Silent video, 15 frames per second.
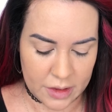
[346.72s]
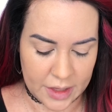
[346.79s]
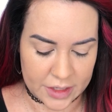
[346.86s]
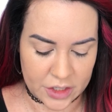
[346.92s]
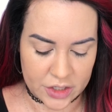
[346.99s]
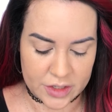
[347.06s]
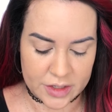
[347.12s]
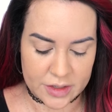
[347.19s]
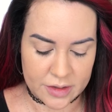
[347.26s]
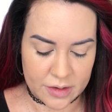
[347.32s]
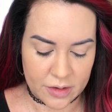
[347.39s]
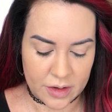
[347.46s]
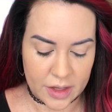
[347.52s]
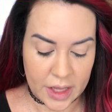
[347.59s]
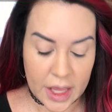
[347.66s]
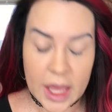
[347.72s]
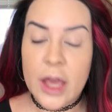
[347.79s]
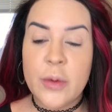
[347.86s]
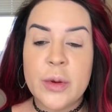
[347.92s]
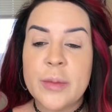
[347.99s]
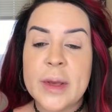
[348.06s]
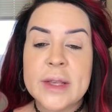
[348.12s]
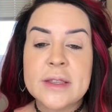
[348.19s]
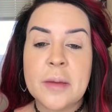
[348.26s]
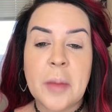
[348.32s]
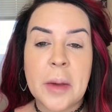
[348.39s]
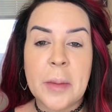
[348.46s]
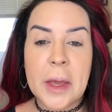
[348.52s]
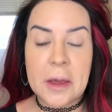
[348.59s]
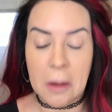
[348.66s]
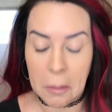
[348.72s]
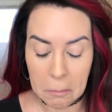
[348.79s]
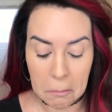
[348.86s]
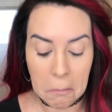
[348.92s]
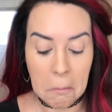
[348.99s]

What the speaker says: It would mess up my makeup.